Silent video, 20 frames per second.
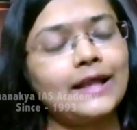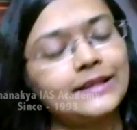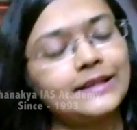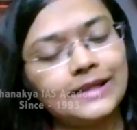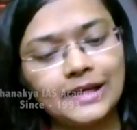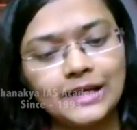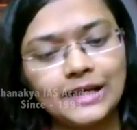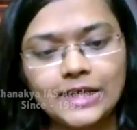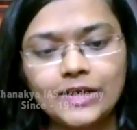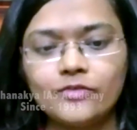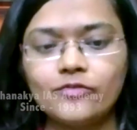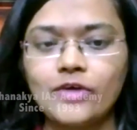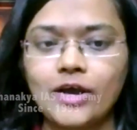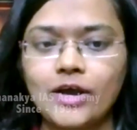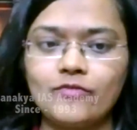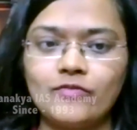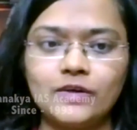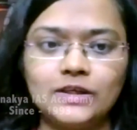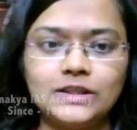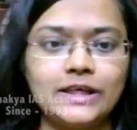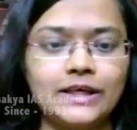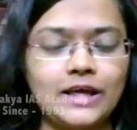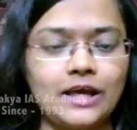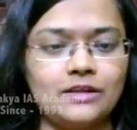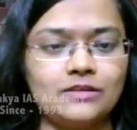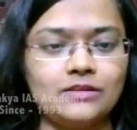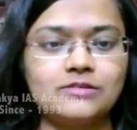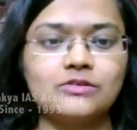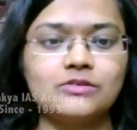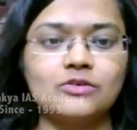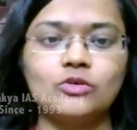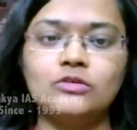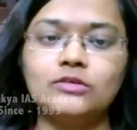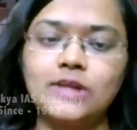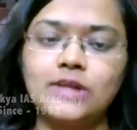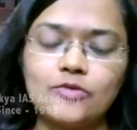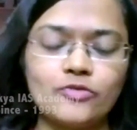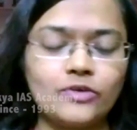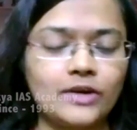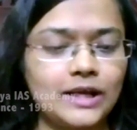and then leave everything else so
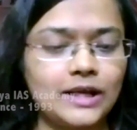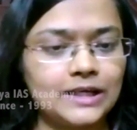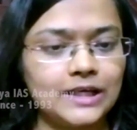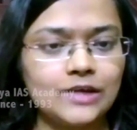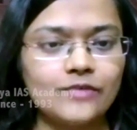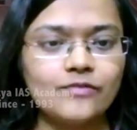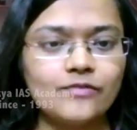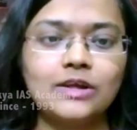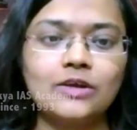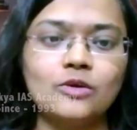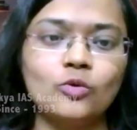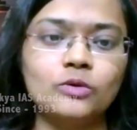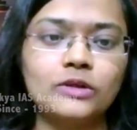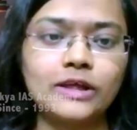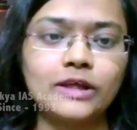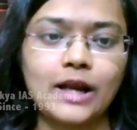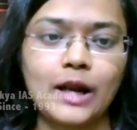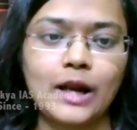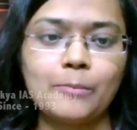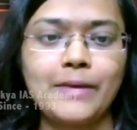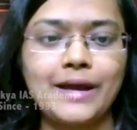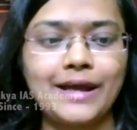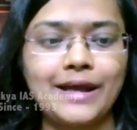definitely we know there are